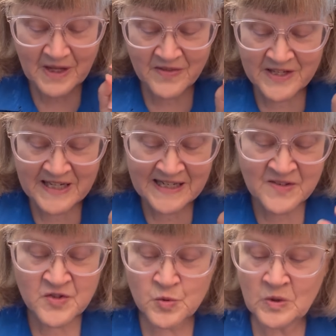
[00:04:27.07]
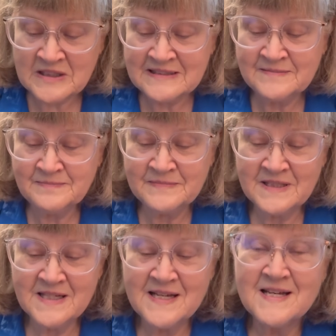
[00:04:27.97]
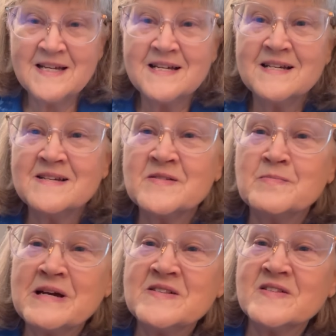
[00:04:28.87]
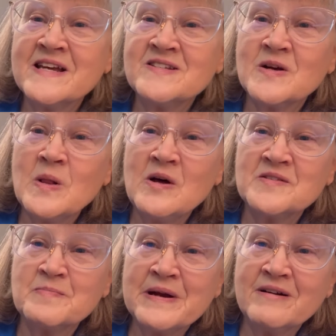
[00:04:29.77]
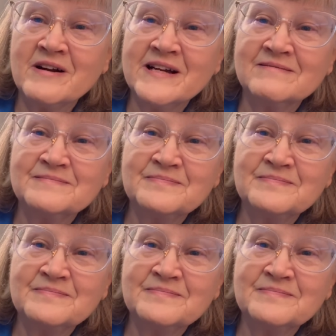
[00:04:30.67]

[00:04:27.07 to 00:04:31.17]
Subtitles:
The next one is my Santa Claus berry.